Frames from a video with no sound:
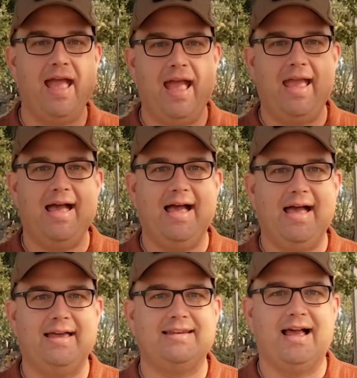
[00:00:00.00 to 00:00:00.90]

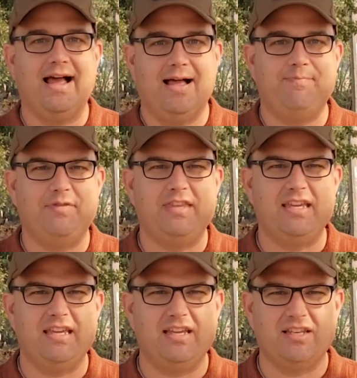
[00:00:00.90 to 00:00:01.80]
and
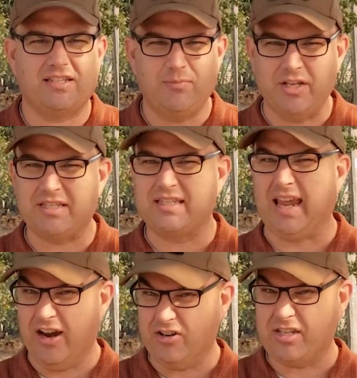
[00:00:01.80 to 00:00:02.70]
the somewhat
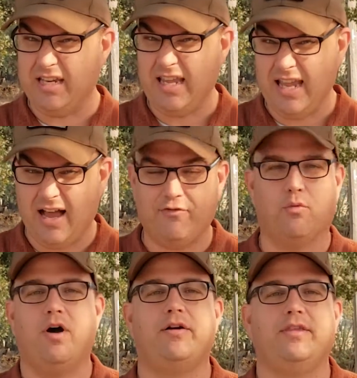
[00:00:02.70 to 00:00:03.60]
scarcity of the
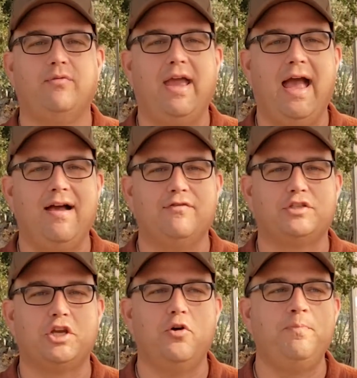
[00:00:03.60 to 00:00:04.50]
water that we have.
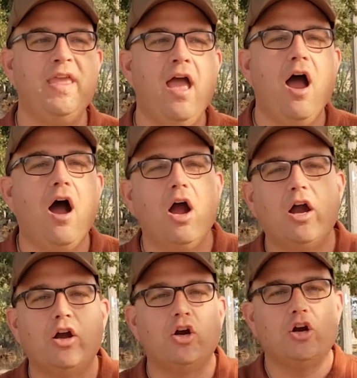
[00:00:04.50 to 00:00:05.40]
So
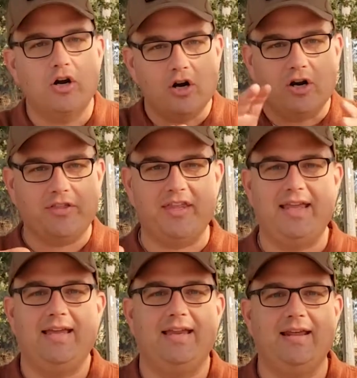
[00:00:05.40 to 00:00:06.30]
our Earth
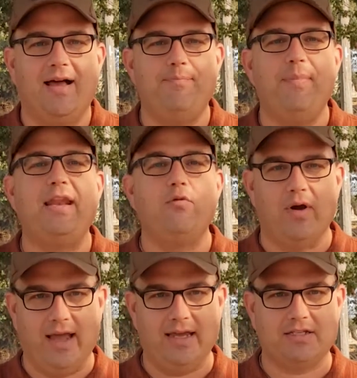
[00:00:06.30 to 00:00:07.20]
in many
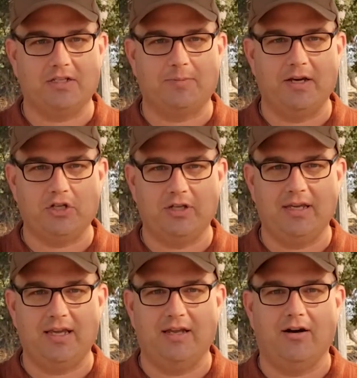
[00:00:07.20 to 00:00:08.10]
ways,
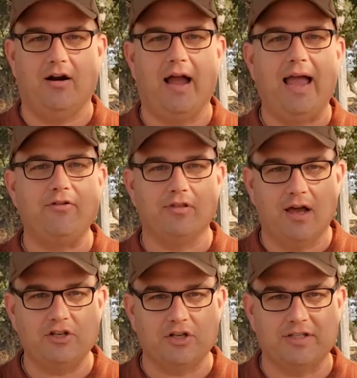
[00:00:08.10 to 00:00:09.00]
especially in our
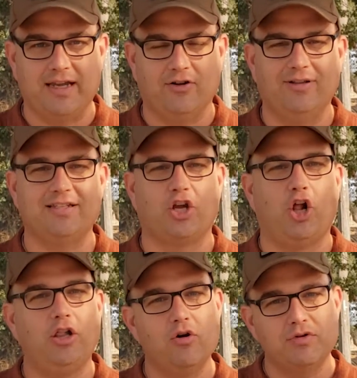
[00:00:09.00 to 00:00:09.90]
hydrologic cycle, is a
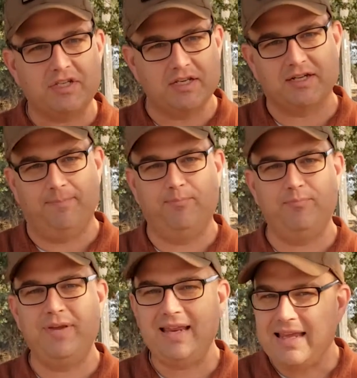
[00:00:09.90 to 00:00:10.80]
closed system,
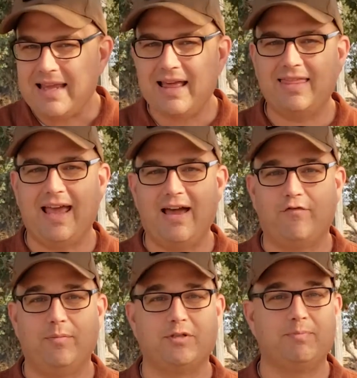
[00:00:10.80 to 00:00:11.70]
meaning that
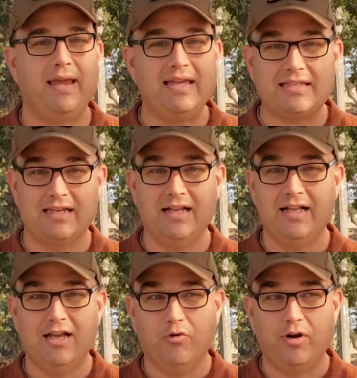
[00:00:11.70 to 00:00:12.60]
from space
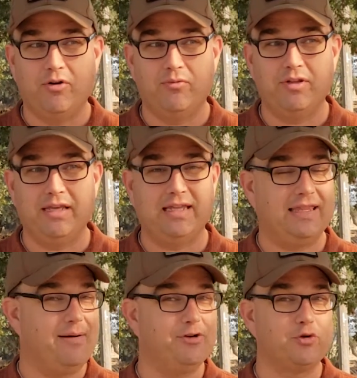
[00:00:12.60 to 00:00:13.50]
we don't really get
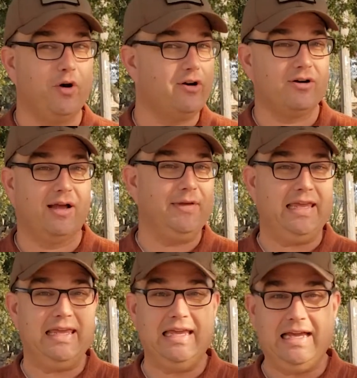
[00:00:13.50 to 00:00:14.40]
that much water coming
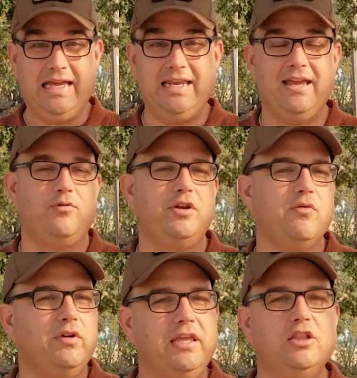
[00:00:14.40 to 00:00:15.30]
in and we don't
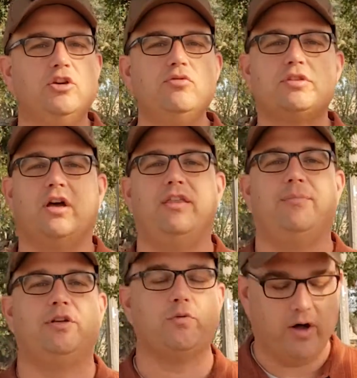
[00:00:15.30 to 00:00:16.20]
really lose all that
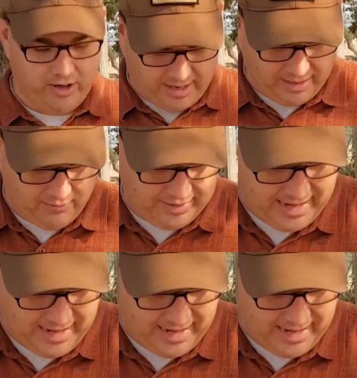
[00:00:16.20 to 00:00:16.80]
much water going